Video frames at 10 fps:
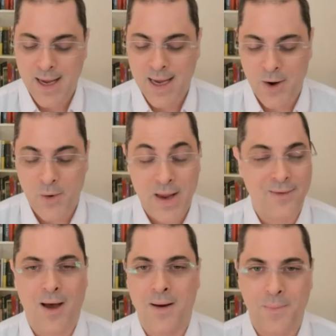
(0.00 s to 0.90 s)
You know,
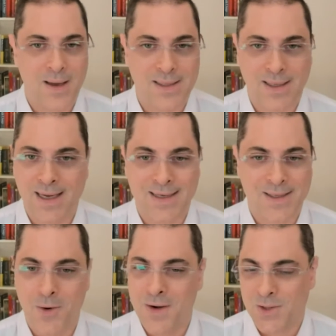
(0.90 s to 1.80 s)
Elon Musk
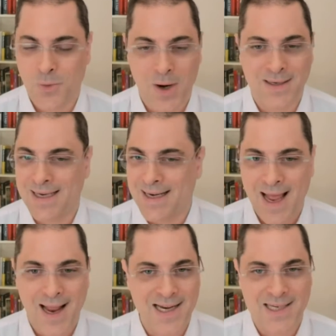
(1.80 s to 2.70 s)
is going to tweet
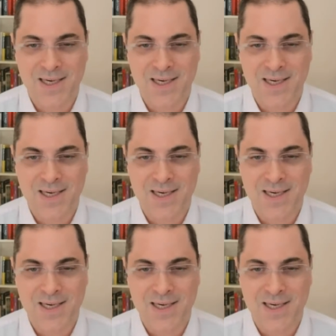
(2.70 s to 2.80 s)
today.